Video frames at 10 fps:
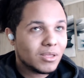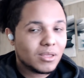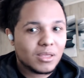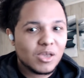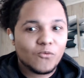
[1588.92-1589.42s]

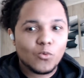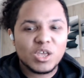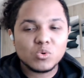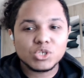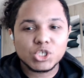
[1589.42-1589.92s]
he
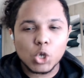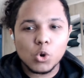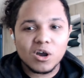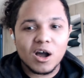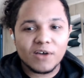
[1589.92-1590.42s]
was so
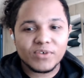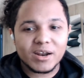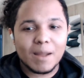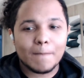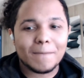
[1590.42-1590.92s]

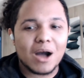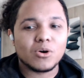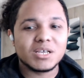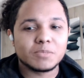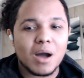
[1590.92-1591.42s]
confident about
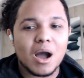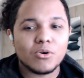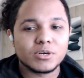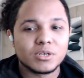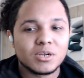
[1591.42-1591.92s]
his
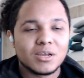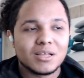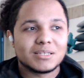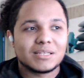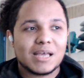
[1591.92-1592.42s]
power
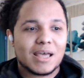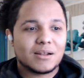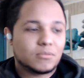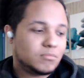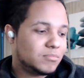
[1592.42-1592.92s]
that
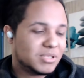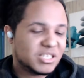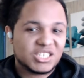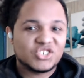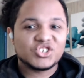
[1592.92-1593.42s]

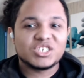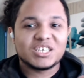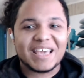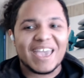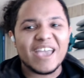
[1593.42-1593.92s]
he just
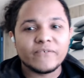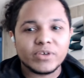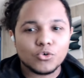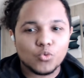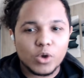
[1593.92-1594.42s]
gave
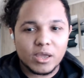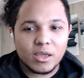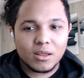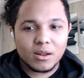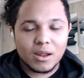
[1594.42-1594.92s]
it away.
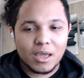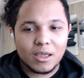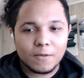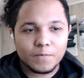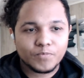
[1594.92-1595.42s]
Like,
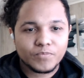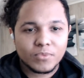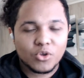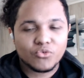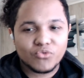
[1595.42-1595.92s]

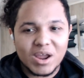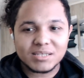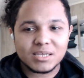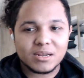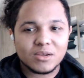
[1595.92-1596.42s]

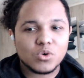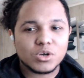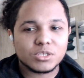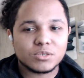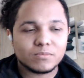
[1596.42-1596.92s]
granted, it
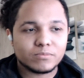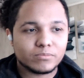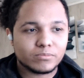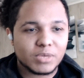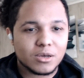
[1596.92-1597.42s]
was
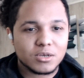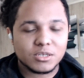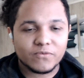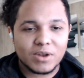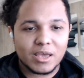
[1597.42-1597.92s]
because
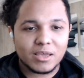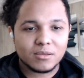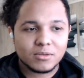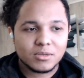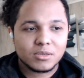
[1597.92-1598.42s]
of like
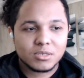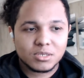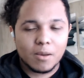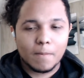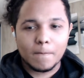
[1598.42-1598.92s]

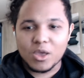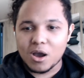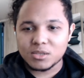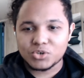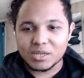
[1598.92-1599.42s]
some
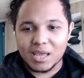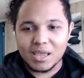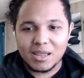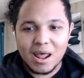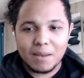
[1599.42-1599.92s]
contract that
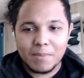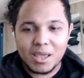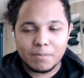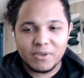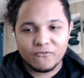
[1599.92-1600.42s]
he had
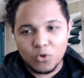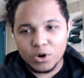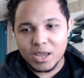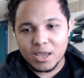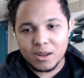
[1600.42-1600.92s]
made
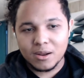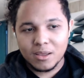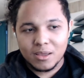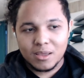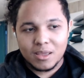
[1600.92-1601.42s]
beforehand,
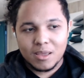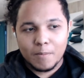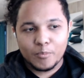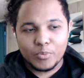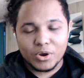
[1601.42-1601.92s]

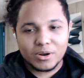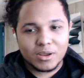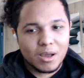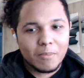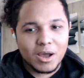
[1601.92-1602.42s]
but
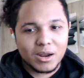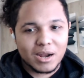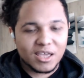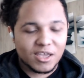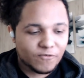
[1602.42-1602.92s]
come on,
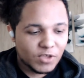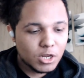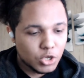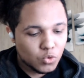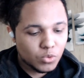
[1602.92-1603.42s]
like, if he
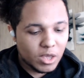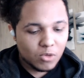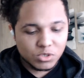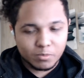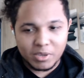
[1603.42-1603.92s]
knew that he
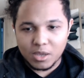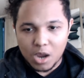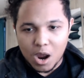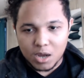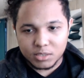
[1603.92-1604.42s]
was being
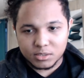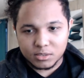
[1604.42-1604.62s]
conned,